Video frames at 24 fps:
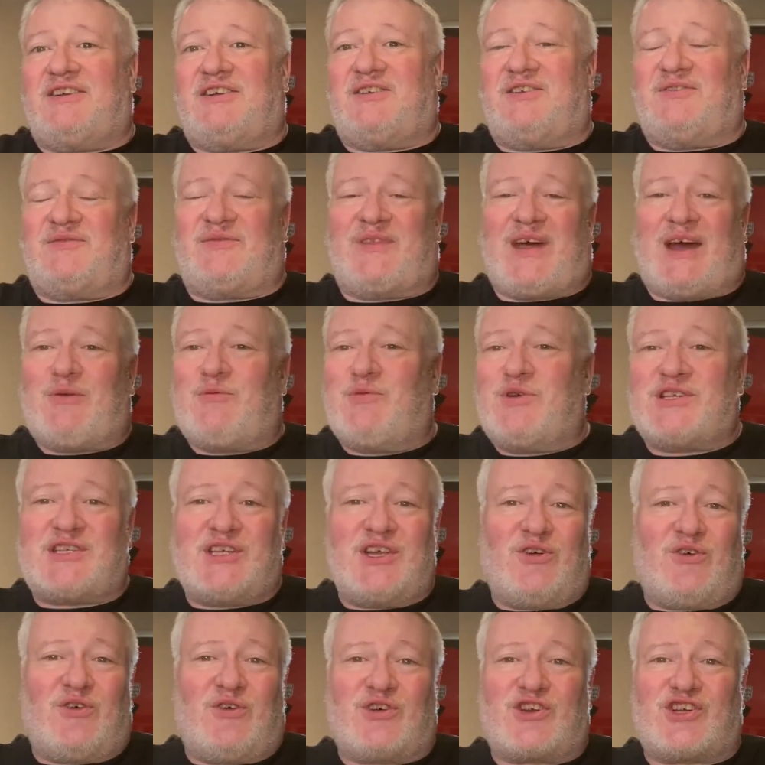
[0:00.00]
that was the
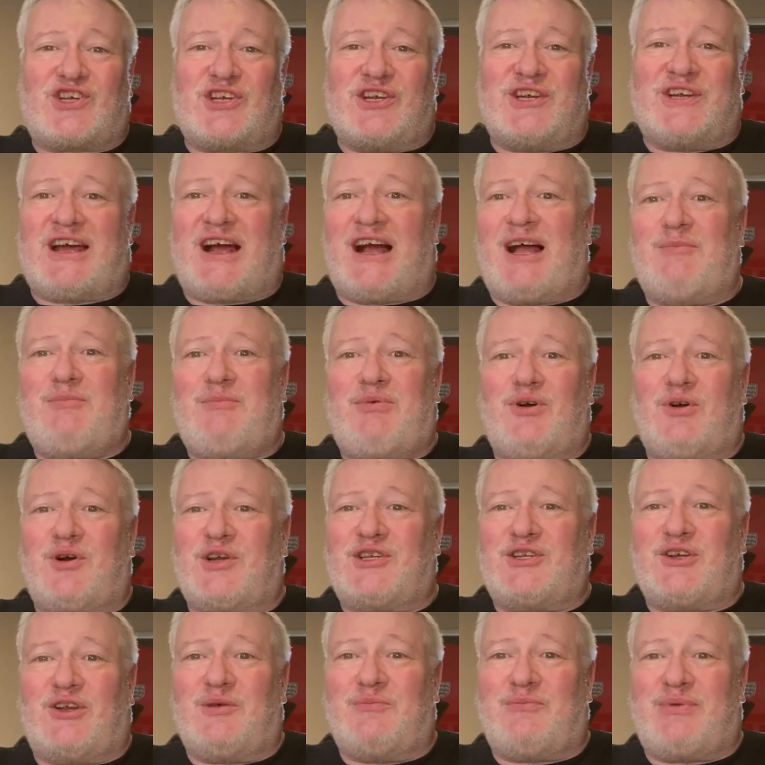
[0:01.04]
auction. I put a
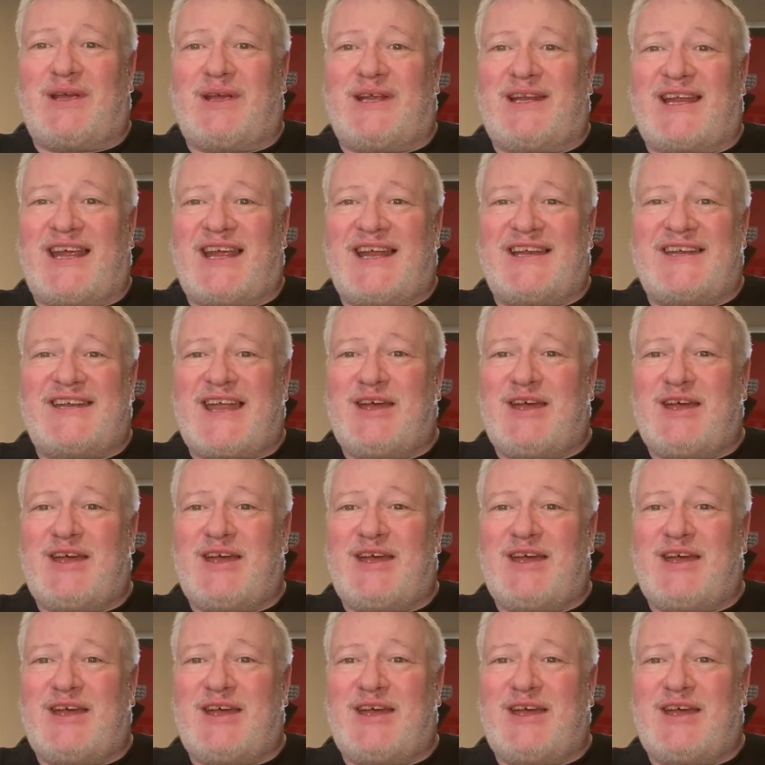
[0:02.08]
$1 bid in,